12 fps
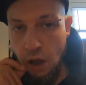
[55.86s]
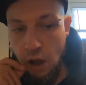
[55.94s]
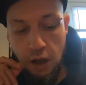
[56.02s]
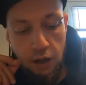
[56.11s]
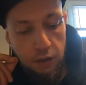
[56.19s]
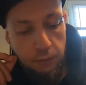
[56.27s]

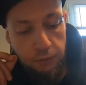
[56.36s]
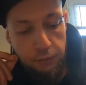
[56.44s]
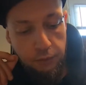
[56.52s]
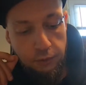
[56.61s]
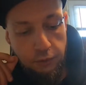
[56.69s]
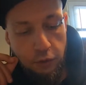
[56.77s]
I am
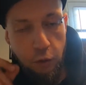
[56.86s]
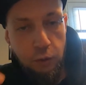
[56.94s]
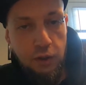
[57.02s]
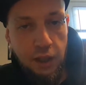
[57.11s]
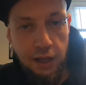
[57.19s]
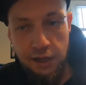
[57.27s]
so
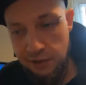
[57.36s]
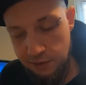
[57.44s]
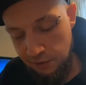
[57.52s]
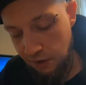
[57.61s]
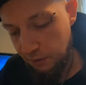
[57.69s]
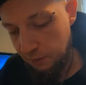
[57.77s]
glad
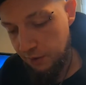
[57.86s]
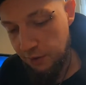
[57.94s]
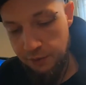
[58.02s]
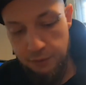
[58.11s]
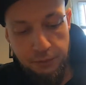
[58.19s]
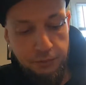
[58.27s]
it's not one
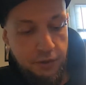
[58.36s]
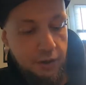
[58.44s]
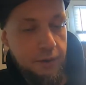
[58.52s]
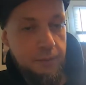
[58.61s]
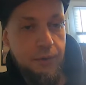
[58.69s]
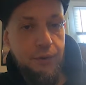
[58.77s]
of those
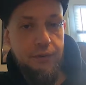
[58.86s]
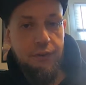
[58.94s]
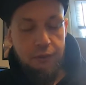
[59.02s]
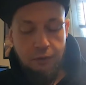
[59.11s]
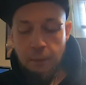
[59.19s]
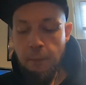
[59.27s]
fucking
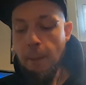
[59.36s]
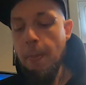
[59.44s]
movies.